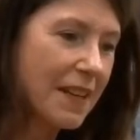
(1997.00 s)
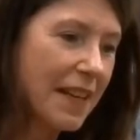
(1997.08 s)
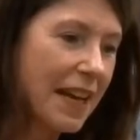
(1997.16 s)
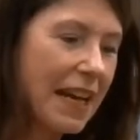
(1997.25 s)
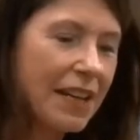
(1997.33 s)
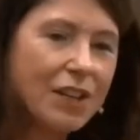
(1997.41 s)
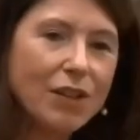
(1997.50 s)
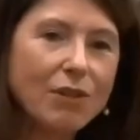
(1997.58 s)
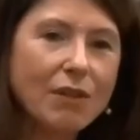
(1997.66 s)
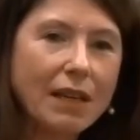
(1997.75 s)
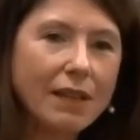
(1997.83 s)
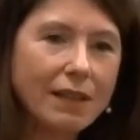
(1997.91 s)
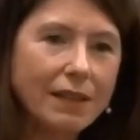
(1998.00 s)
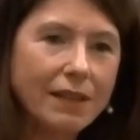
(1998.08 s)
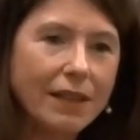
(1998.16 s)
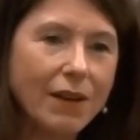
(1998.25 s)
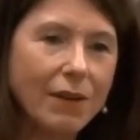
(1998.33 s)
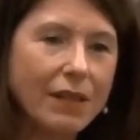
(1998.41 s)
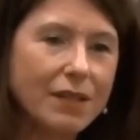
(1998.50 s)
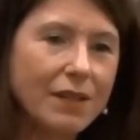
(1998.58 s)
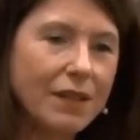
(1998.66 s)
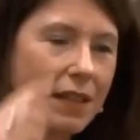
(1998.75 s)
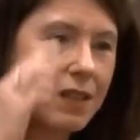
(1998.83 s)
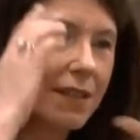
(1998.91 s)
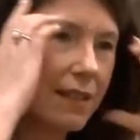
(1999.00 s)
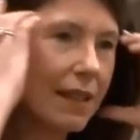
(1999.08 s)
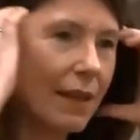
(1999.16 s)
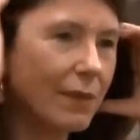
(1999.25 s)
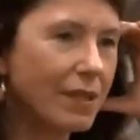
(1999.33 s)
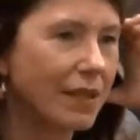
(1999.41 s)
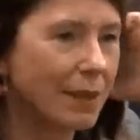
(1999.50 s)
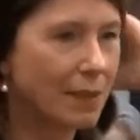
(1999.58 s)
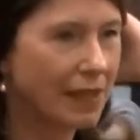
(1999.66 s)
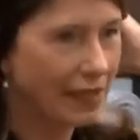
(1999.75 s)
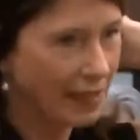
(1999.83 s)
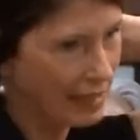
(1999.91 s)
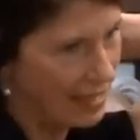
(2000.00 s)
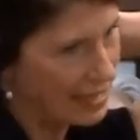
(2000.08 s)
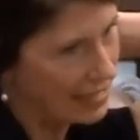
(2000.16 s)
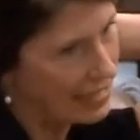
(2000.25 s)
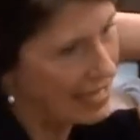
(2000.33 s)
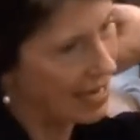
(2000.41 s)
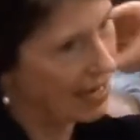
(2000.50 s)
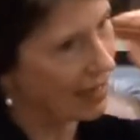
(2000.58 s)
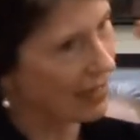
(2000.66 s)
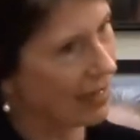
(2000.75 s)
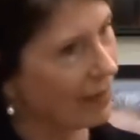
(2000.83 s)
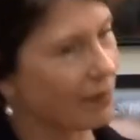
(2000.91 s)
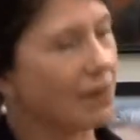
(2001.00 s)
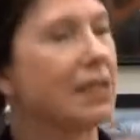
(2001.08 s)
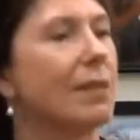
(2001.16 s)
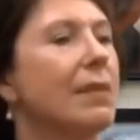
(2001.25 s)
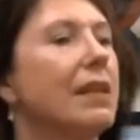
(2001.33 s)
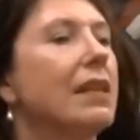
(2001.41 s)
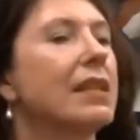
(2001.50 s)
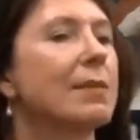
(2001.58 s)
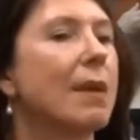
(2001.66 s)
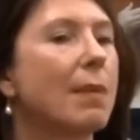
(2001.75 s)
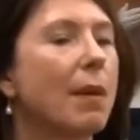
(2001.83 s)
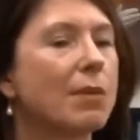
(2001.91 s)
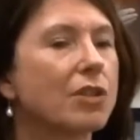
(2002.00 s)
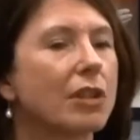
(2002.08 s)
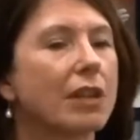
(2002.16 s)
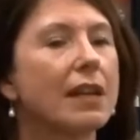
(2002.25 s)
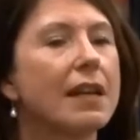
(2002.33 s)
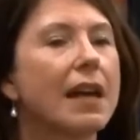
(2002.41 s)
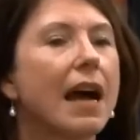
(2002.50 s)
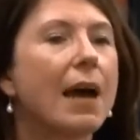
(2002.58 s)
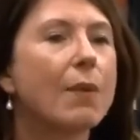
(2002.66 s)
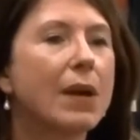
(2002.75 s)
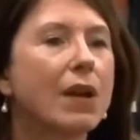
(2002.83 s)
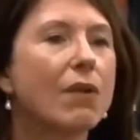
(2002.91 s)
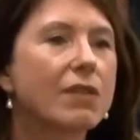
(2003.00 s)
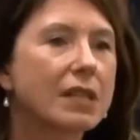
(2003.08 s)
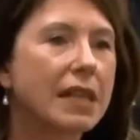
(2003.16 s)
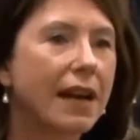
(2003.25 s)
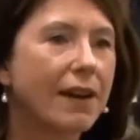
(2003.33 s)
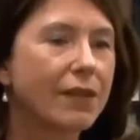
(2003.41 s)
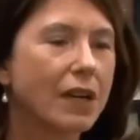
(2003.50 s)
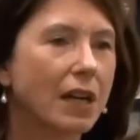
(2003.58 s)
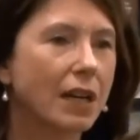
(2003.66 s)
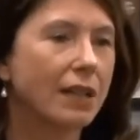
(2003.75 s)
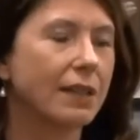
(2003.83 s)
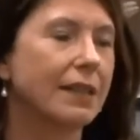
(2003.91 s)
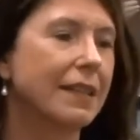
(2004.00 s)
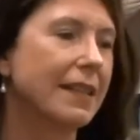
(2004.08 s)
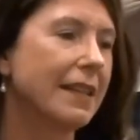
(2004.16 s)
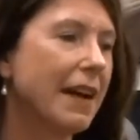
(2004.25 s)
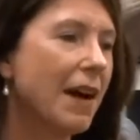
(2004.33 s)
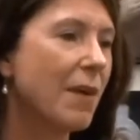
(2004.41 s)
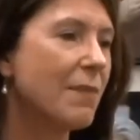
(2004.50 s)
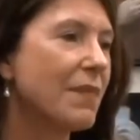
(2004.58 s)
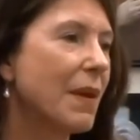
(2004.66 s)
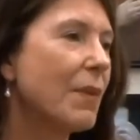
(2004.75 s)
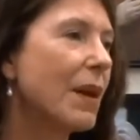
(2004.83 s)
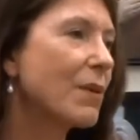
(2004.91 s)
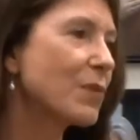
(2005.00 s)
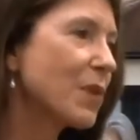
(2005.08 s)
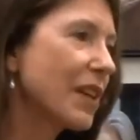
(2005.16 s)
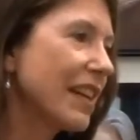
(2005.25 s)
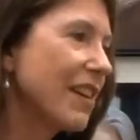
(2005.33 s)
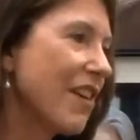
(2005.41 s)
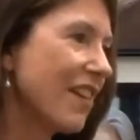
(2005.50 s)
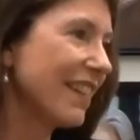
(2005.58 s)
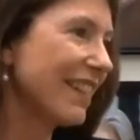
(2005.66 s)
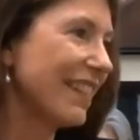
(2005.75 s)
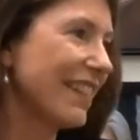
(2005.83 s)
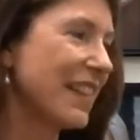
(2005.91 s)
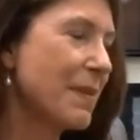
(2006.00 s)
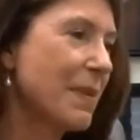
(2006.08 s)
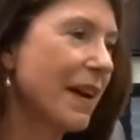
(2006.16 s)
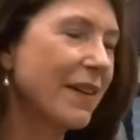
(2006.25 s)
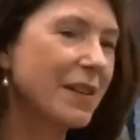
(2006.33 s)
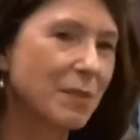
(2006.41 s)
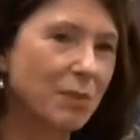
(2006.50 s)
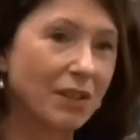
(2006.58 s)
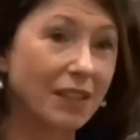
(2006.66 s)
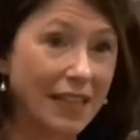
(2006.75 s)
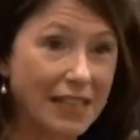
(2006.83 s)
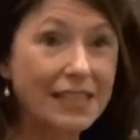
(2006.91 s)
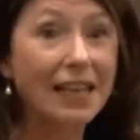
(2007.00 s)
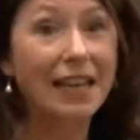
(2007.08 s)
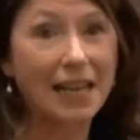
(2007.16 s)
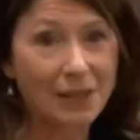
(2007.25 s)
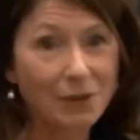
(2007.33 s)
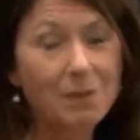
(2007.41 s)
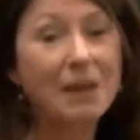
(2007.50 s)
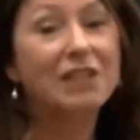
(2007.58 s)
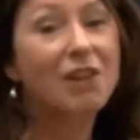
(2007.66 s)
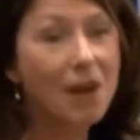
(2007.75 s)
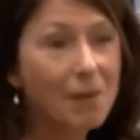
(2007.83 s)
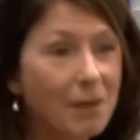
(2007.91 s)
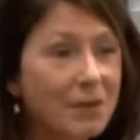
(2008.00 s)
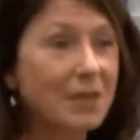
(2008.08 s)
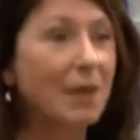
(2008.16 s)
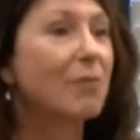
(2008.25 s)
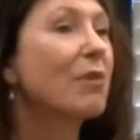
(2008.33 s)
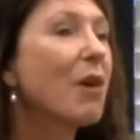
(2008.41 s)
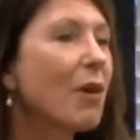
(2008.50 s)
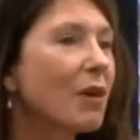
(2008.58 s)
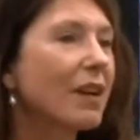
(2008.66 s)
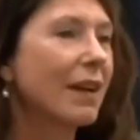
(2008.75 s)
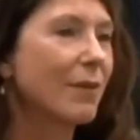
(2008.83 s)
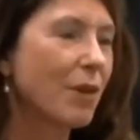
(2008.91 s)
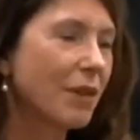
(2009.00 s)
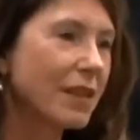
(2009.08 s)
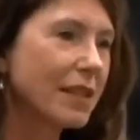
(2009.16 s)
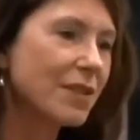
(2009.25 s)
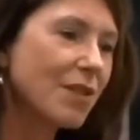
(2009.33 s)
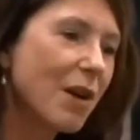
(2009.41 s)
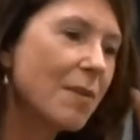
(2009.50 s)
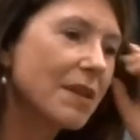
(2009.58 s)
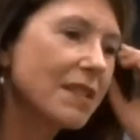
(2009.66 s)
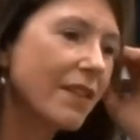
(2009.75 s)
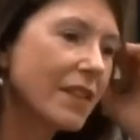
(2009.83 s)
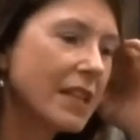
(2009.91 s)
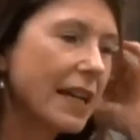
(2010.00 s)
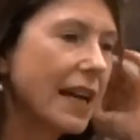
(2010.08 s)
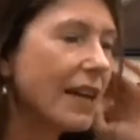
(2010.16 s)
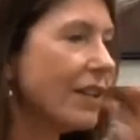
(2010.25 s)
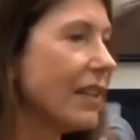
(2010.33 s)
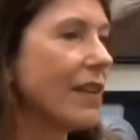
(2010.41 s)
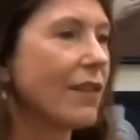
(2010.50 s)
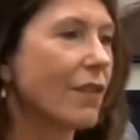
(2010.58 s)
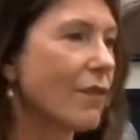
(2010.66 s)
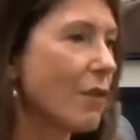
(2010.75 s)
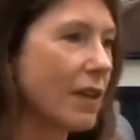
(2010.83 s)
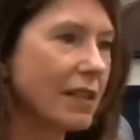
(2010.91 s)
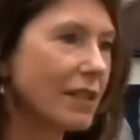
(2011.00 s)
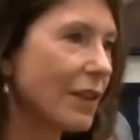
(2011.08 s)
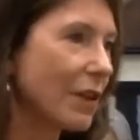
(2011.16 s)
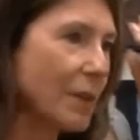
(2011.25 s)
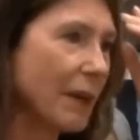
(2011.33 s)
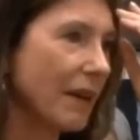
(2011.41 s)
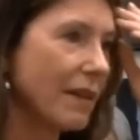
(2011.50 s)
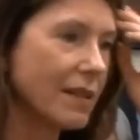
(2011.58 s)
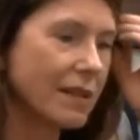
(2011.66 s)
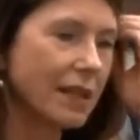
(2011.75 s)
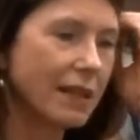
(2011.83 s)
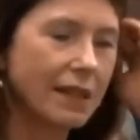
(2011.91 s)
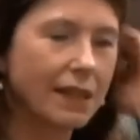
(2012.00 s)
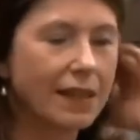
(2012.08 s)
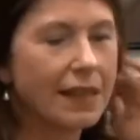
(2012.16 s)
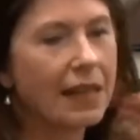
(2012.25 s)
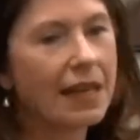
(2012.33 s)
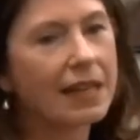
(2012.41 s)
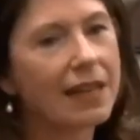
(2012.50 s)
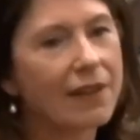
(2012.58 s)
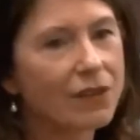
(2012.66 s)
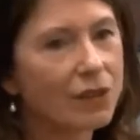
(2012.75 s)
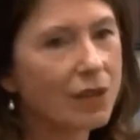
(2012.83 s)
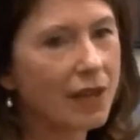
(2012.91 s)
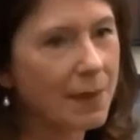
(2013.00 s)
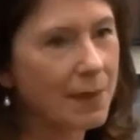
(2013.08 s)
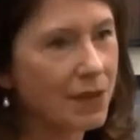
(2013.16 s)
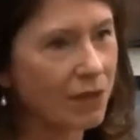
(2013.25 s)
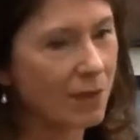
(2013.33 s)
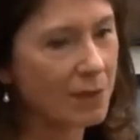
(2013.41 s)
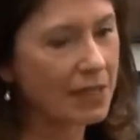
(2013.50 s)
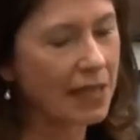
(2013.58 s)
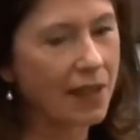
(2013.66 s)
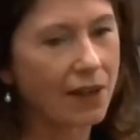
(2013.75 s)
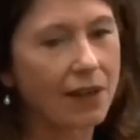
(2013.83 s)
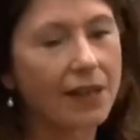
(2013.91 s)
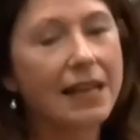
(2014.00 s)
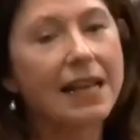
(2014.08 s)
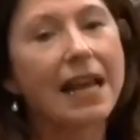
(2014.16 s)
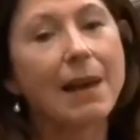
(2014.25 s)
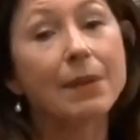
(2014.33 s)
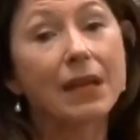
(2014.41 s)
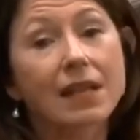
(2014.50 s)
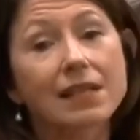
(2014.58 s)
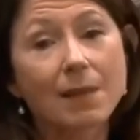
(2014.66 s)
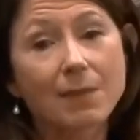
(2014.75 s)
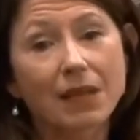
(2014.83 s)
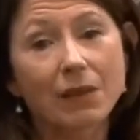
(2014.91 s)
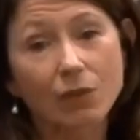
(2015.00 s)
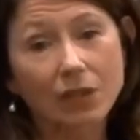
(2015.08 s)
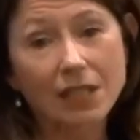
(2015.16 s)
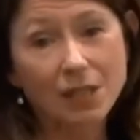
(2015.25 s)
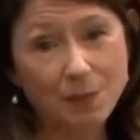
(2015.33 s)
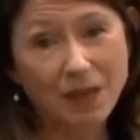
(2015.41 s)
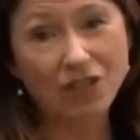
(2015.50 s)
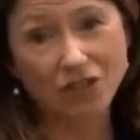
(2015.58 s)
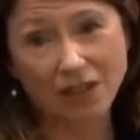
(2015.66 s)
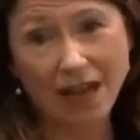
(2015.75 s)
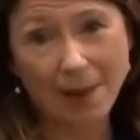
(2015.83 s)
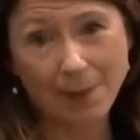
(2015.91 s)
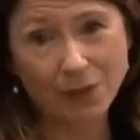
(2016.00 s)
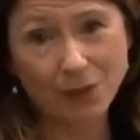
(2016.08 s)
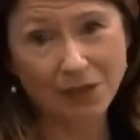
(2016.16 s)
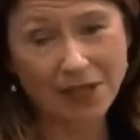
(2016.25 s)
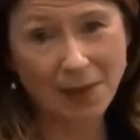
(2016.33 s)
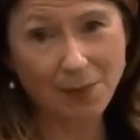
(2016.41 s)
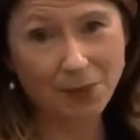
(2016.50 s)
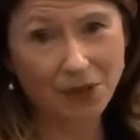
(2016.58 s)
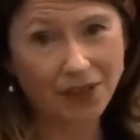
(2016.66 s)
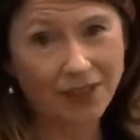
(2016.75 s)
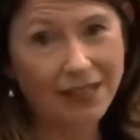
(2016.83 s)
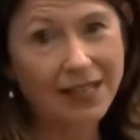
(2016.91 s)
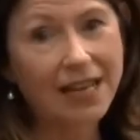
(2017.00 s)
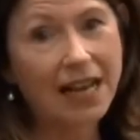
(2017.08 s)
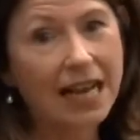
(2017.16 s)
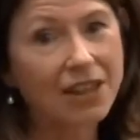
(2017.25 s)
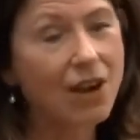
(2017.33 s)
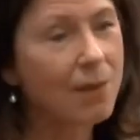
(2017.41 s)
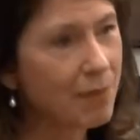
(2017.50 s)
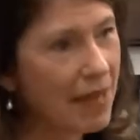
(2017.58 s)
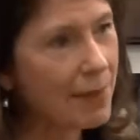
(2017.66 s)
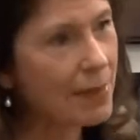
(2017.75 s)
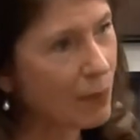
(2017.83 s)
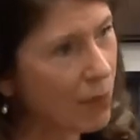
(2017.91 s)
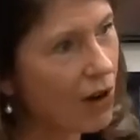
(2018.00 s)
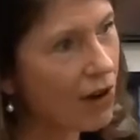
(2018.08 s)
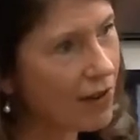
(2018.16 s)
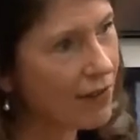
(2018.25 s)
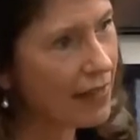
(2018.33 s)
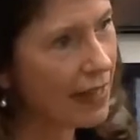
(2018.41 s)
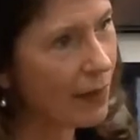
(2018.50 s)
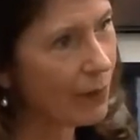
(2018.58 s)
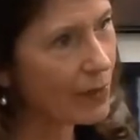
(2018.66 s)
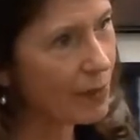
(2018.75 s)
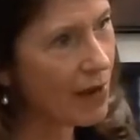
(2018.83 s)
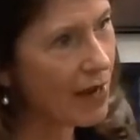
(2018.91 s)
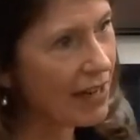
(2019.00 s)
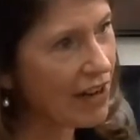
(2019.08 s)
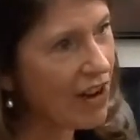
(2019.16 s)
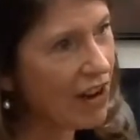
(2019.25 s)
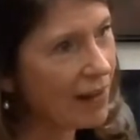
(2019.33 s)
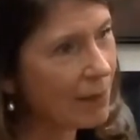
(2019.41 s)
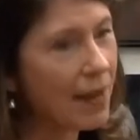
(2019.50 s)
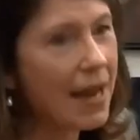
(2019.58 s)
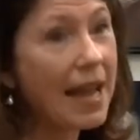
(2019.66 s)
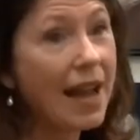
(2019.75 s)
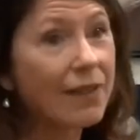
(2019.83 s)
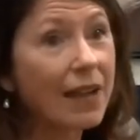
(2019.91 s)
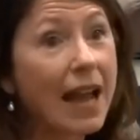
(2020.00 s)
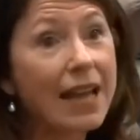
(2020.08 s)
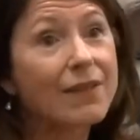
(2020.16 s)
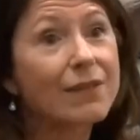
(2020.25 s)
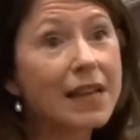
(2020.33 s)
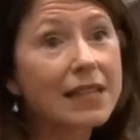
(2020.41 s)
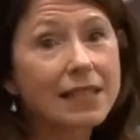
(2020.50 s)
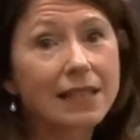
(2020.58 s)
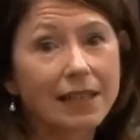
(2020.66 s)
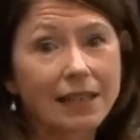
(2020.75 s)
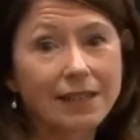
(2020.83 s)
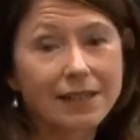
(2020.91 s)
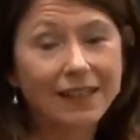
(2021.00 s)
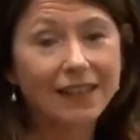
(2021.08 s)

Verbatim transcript: I knew that you know it's it's that it was going to be in the in the can, and I submitted it to my publisher. I went over to Africa, um, and when I was working on the Paris book, like I said, I quit my job. I was dead broke. I wrote in the Starbucks every day. I couldn't have afforded to go to Paris. Like I didn't have two dimes to rub together. And because something really special happened with that book, I thought maybe part of that was my not my having. I invented it.